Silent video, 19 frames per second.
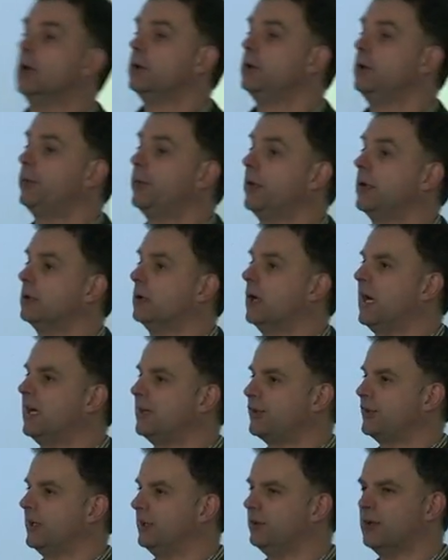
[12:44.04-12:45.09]
you think,
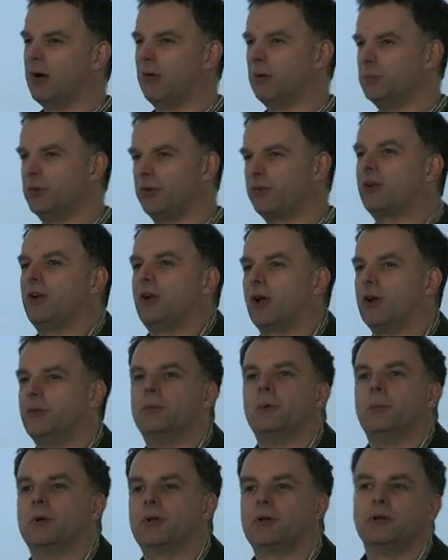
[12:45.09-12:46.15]
actually, no, I'm just going to go
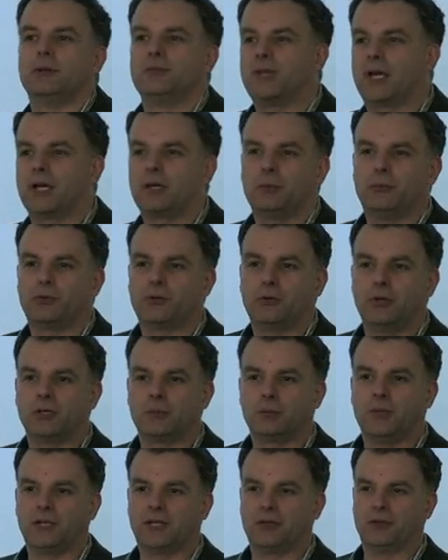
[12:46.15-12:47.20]
for a bottle of Jacobs
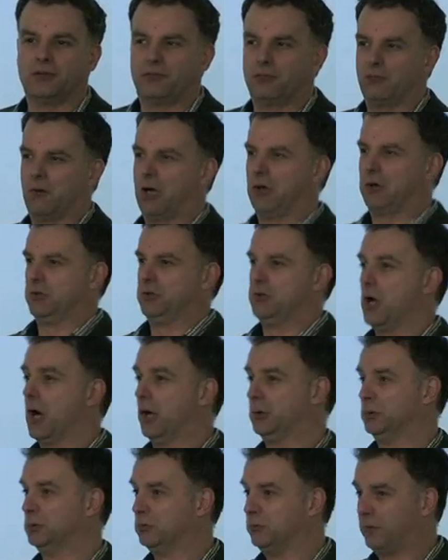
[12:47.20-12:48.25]
Creek because I
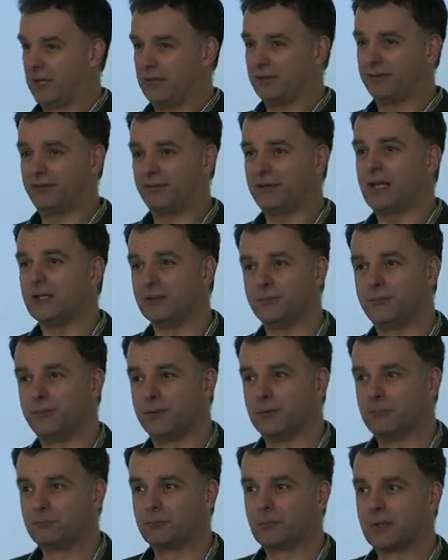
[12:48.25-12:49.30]
know that's safe.
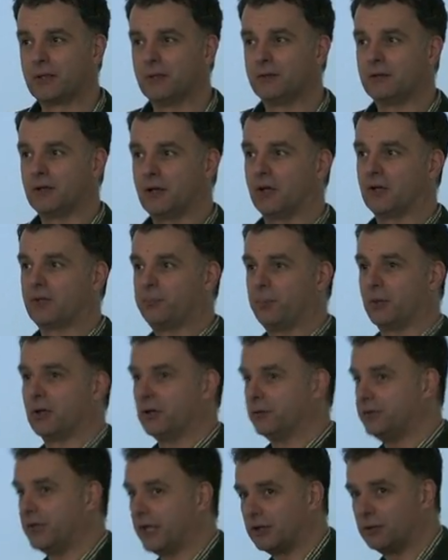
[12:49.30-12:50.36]
The last bottle
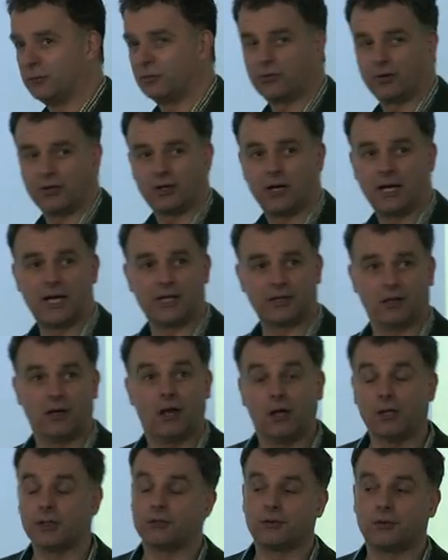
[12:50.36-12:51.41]
of Jacobs Creek I had, I
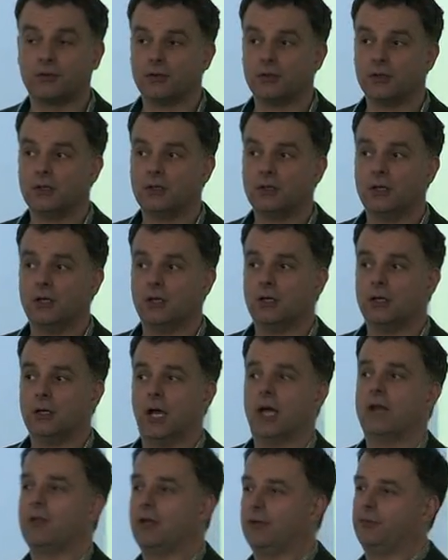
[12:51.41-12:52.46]
liked.
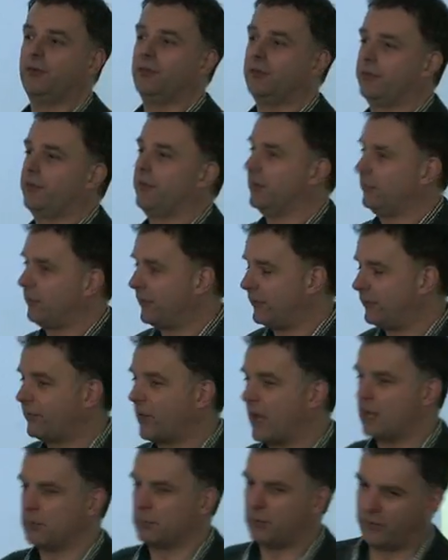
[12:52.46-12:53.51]
And there's the
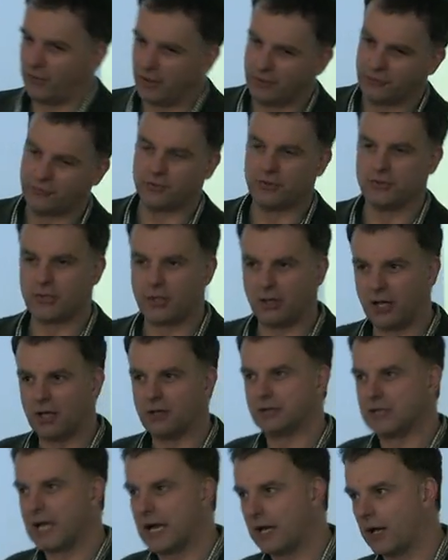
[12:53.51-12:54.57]
same with Ernest and
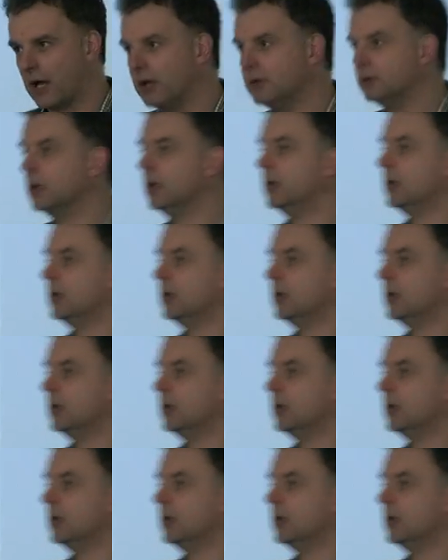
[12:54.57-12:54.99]
Julio Gallo,